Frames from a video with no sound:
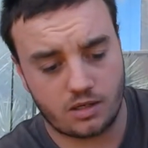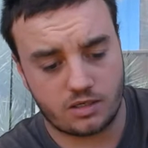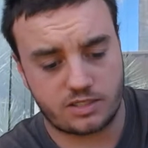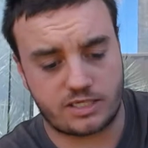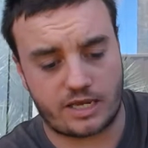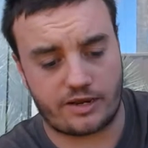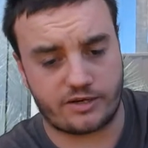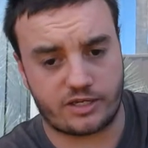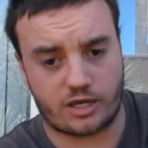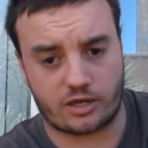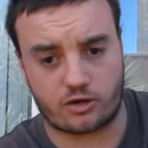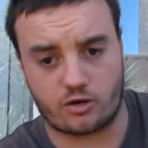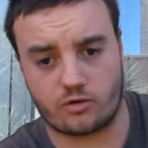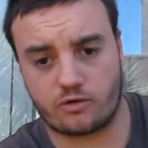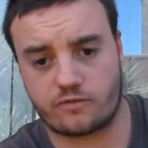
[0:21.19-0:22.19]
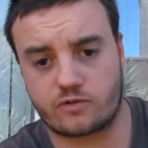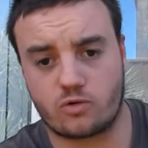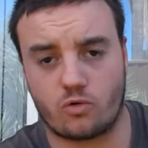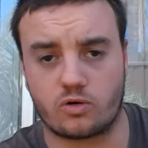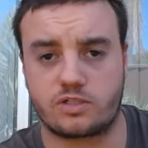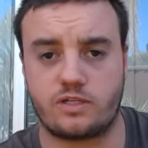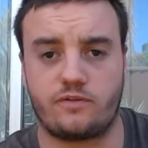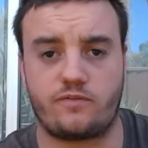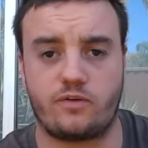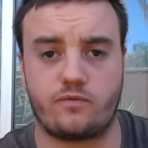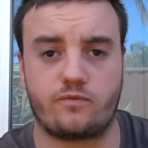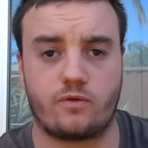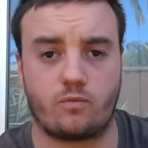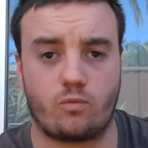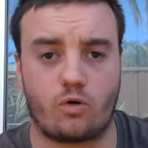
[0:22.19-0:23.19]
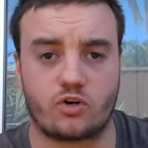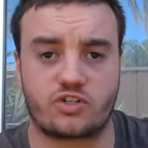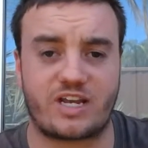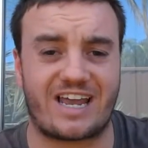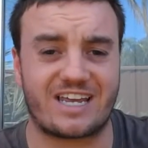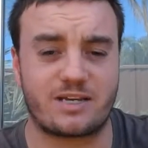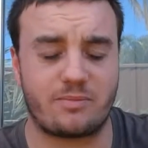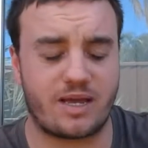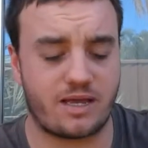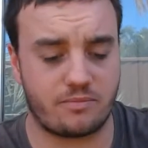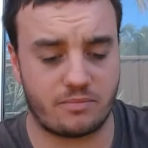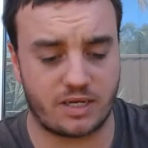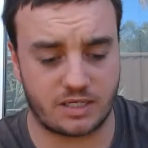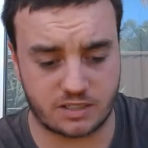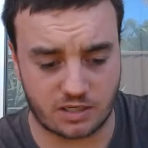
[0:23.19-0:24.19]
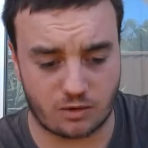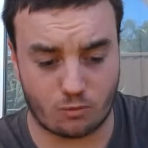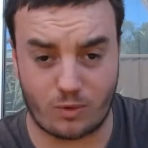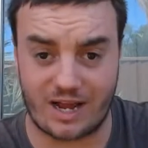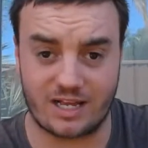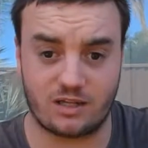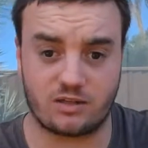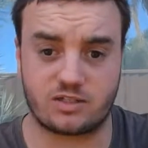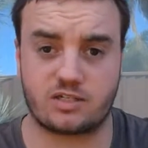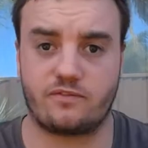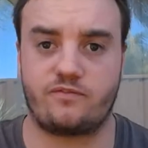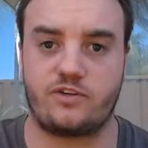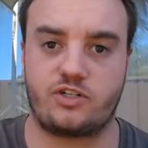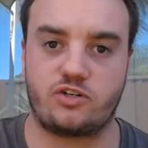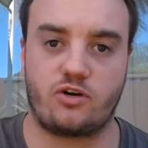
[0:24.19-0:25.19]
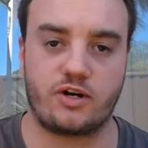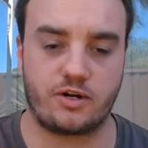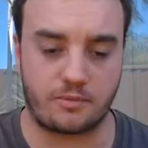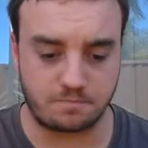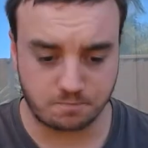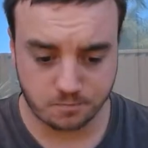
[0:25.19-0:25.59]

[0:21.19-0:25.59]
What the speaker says: San Diego, of course, if you've watched Anchorman, means a whale's vagina.